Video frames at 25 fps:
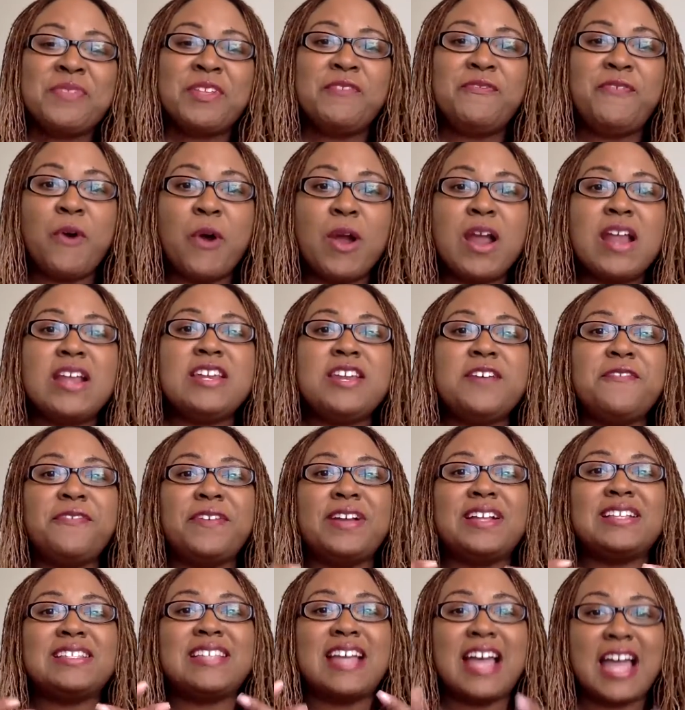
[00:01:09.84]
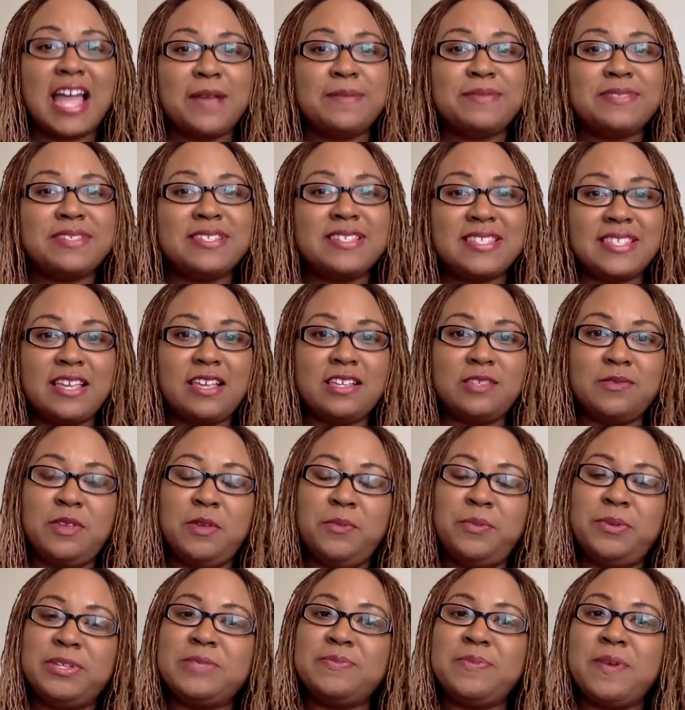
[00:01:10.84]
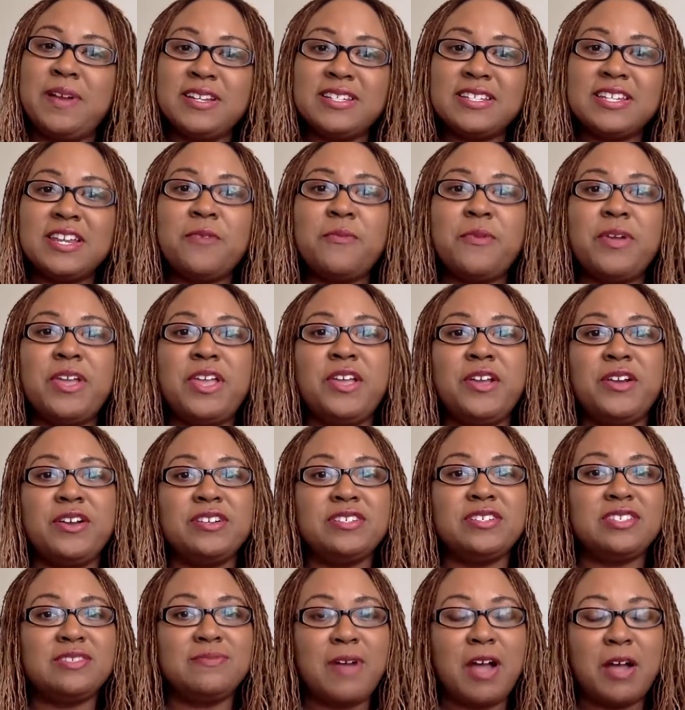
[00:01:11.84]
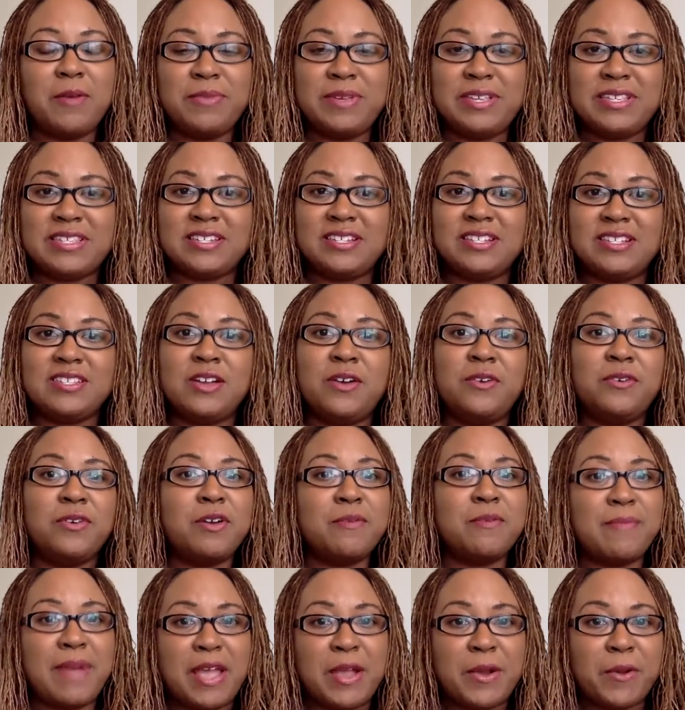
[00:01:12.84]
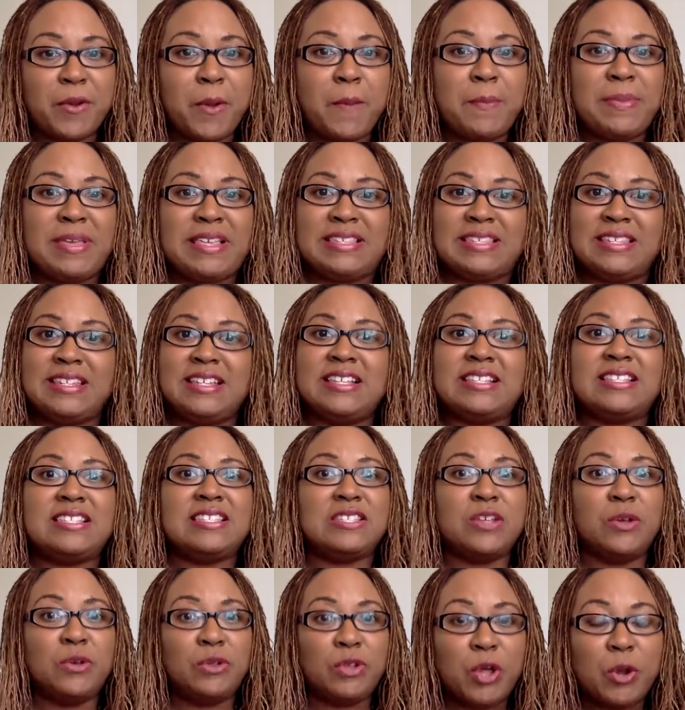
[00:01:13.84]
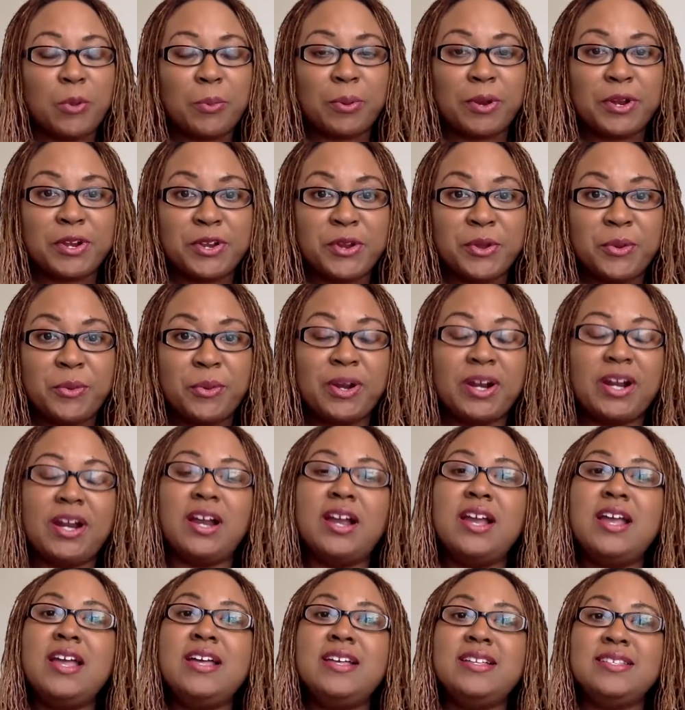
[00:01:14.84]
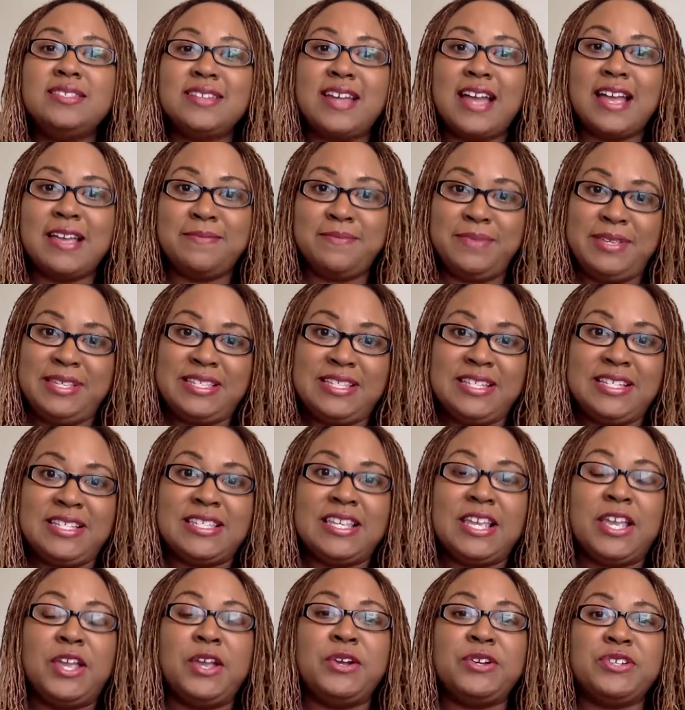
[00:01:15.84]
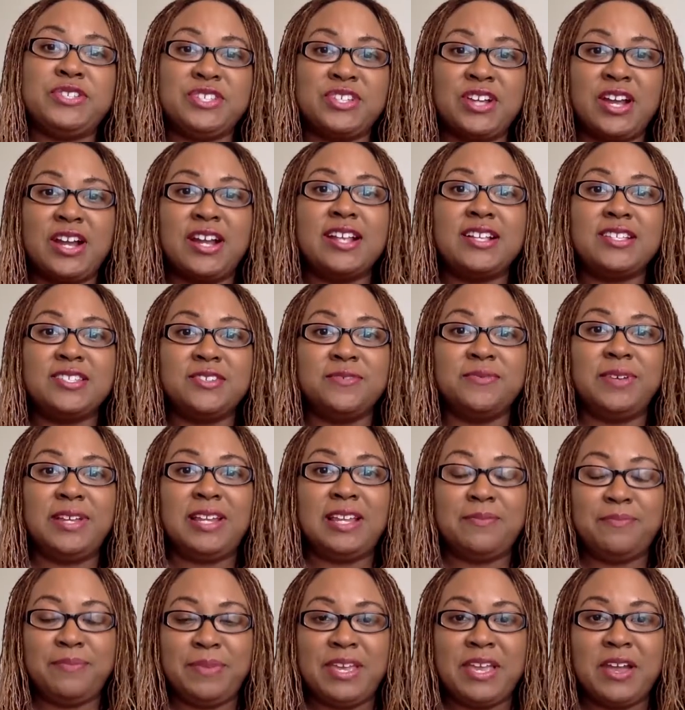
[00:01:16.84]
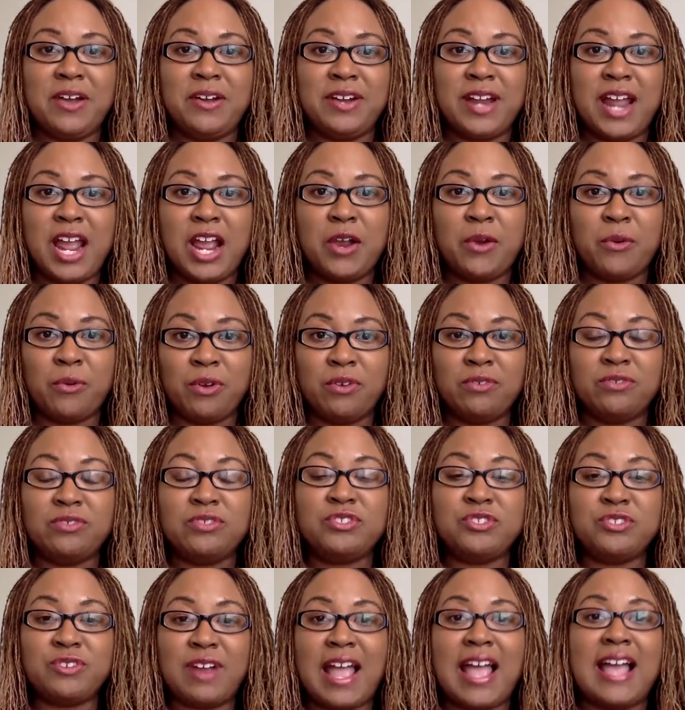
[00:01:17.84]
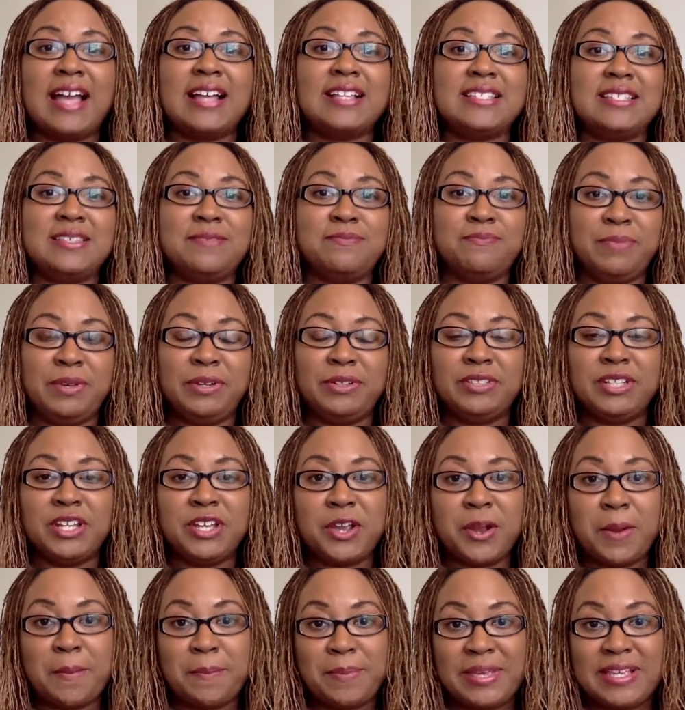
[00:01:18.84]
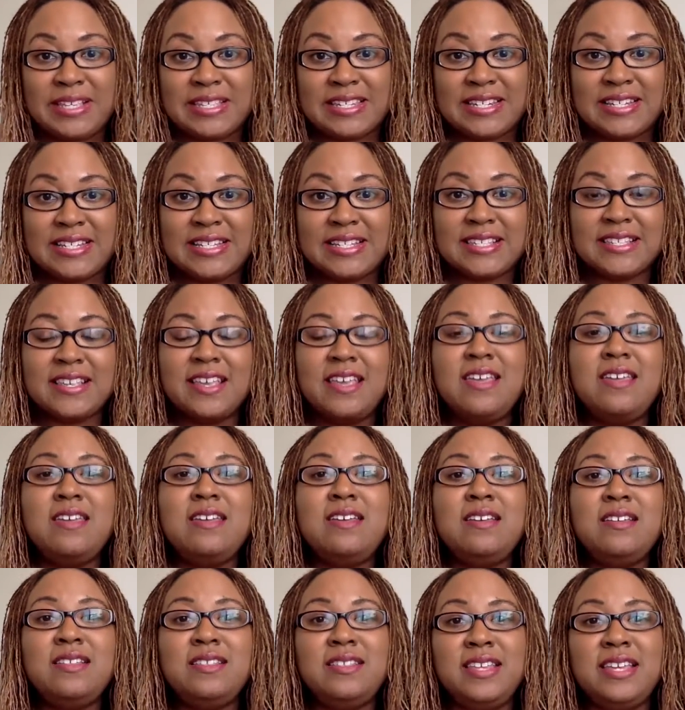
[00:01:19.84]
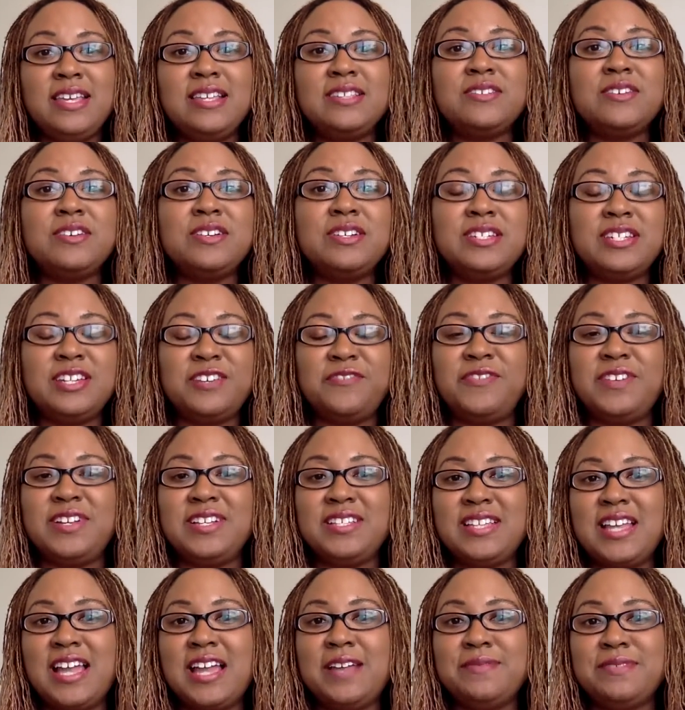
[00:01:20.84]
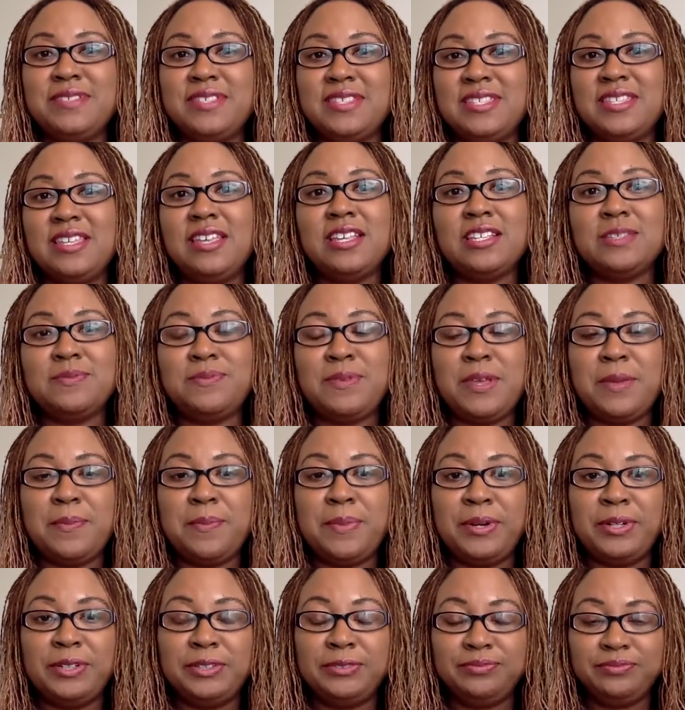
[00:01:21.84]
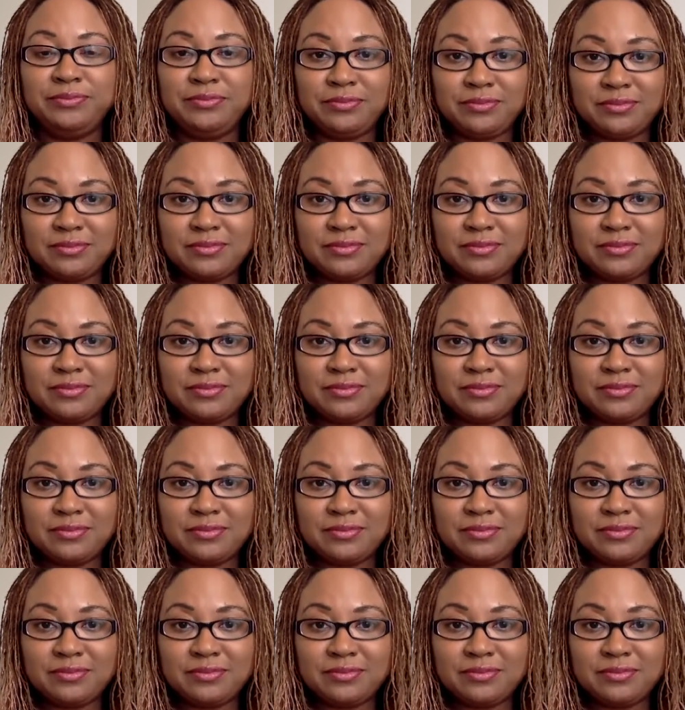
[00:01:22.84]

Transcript: 4 different types of salespeople, especially when you're a small business owner, micro business, solopreneur type business, and you're starting to really be on that growth track to building your business. These are different types of salespeople